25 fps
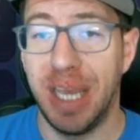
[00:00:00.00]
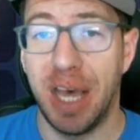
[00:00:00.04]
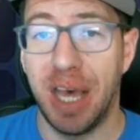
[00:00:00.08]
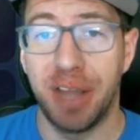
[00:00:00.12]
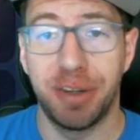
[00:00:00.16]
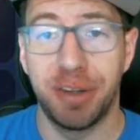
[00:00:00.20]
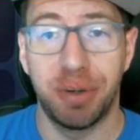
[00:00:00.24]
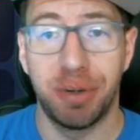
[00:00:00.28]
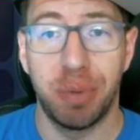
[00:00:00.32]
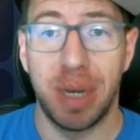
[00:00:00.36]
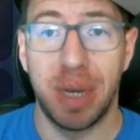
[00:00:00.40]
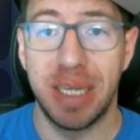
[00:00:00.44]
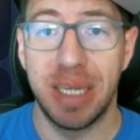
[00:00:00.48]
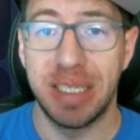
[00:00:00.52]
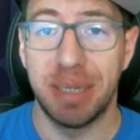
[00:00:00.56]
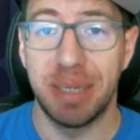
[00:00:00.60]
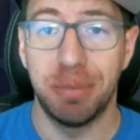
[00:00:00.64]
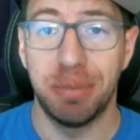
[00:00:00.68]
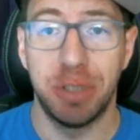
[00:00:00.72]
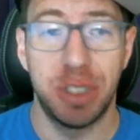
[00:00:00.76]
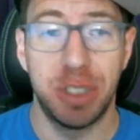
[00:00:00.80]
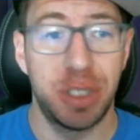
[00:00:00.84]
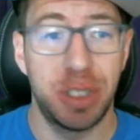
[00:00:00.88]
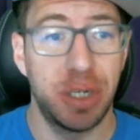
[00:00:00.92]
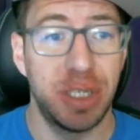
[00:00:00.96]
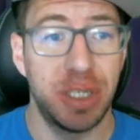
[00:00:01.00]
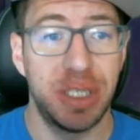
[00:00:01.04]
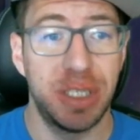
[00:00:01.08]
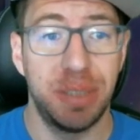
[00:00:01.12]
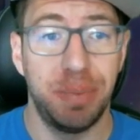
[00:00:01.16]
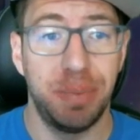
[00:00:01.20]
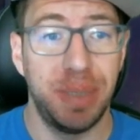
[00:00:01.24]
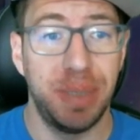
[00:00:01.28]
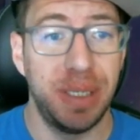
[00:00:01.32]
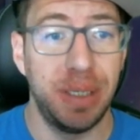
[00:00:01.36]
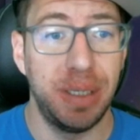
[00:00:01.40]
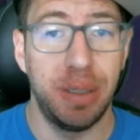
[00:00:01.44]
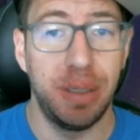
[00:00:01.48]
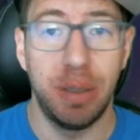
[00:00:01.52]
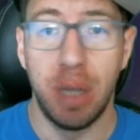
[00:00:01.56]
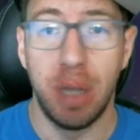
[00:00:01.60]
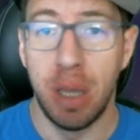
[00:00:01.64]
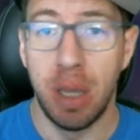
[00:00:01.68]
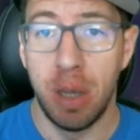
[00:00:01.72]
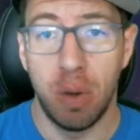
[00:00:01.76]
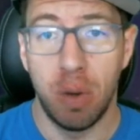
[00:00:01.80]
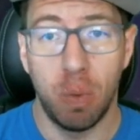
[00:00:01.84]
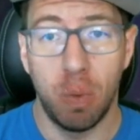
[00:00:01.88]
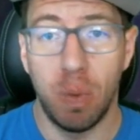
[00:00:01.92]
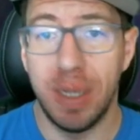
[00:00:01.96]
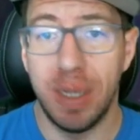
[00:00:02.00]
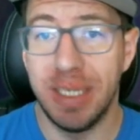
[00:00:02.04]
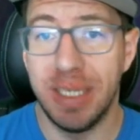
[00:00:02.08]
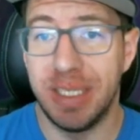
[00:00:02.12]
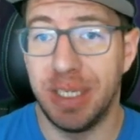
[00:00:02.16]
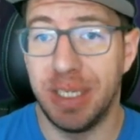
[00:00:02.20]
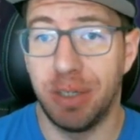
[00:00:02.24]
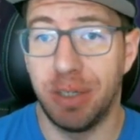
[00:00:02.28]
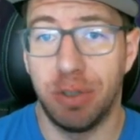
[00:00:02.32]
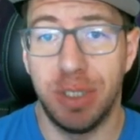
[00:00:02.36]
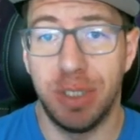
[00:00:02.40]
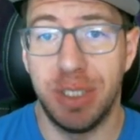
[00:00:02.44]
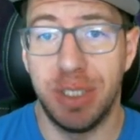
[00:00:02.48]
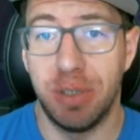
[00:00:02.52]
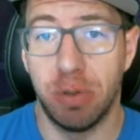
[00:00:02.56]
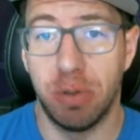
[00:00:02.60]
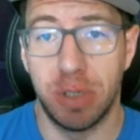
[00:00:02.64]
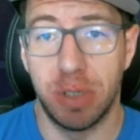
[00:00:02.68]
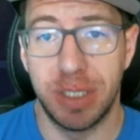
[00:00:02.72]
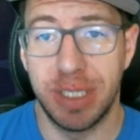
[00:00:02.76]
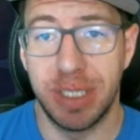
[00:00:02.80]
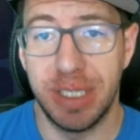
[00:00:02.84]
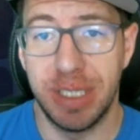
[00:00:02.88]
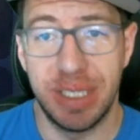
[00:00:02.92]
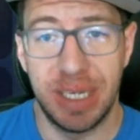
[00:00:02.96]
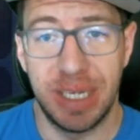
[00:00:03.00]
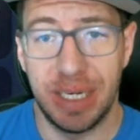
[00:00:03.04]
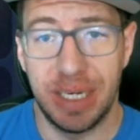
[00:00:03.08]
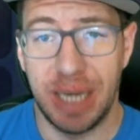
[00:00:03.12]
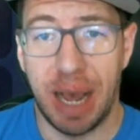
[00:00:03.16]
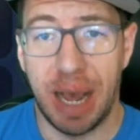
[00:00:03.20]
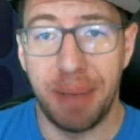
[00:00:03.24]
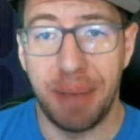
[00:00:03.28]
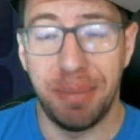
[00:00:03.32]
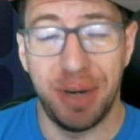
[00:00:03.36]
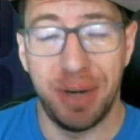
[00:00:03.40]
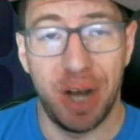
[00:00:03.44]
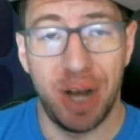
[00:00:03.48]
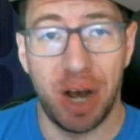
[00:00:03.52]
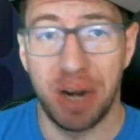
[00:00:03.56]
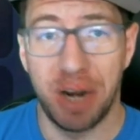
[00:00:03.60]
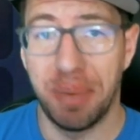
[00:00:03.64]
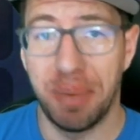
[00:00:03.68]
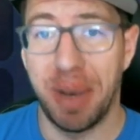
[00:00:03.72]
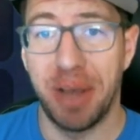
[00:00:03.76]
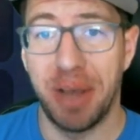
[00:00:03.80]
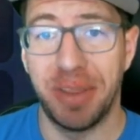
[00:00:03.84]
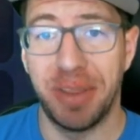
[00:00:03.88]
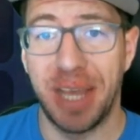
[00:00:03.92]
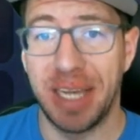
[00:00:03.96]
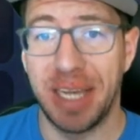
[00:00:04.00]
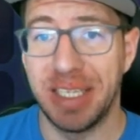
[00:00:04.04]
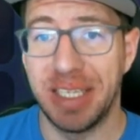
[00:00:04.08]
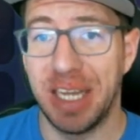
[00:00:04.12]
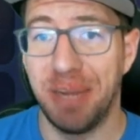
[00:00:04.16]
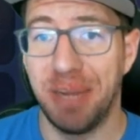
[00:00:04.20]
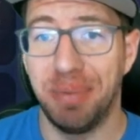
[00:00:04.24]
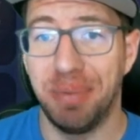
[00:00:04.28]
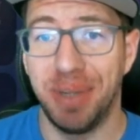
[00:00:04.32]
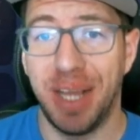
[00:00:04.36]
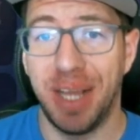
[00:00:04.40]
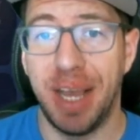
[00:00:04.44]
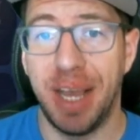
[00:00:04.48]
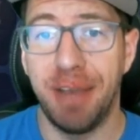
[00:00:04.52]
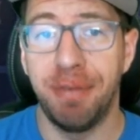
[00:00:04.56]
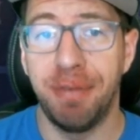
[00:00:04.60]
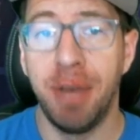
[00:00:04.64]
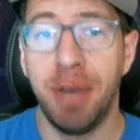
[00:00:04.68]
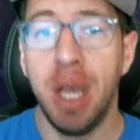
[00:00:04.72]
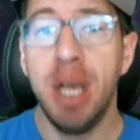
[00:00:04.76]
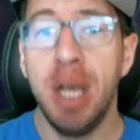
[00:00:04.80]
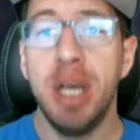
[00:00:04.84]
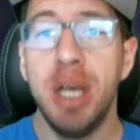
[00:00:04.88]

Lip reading: Otherwise, I'm just going to be wasting resources, and I'm not about that type of life.